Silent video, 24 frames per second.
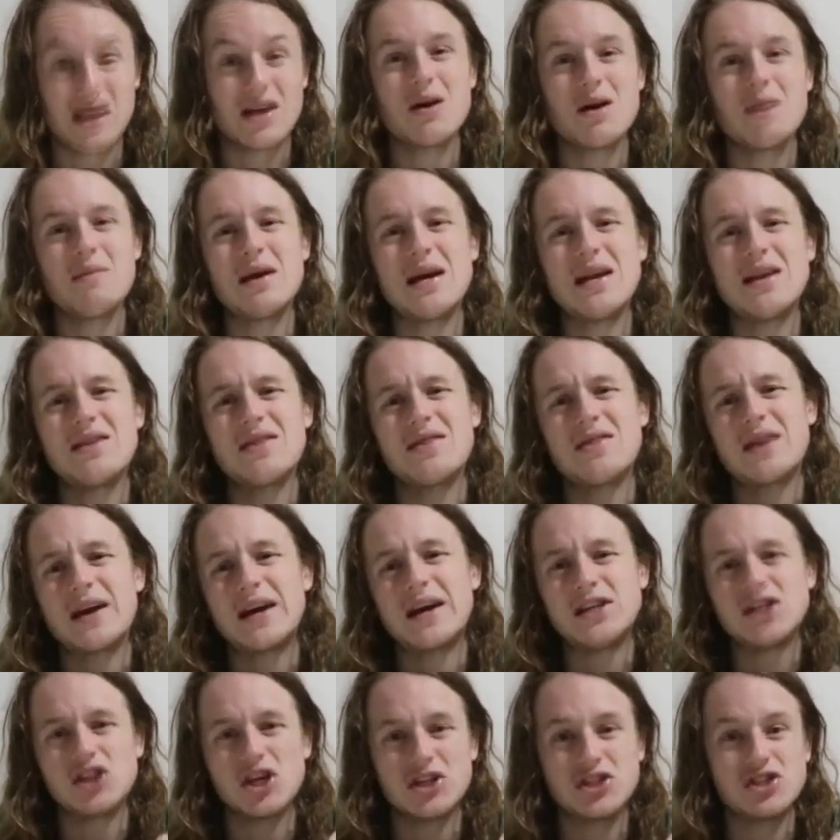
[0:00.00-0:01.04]
And I mean,
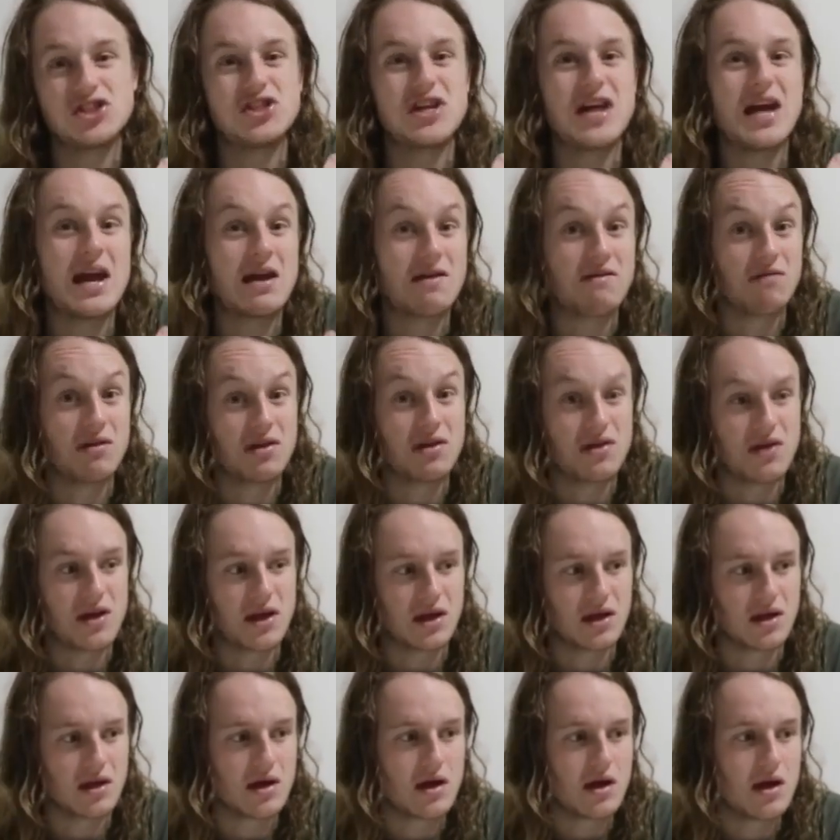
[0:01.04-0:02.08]
they judged
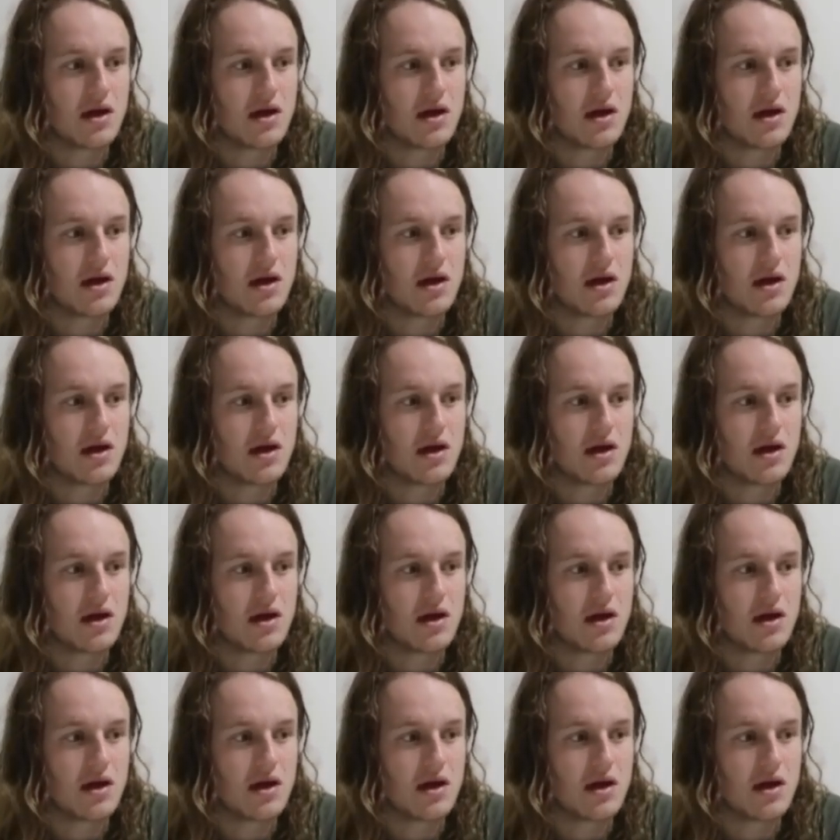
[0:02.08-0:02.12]
everything.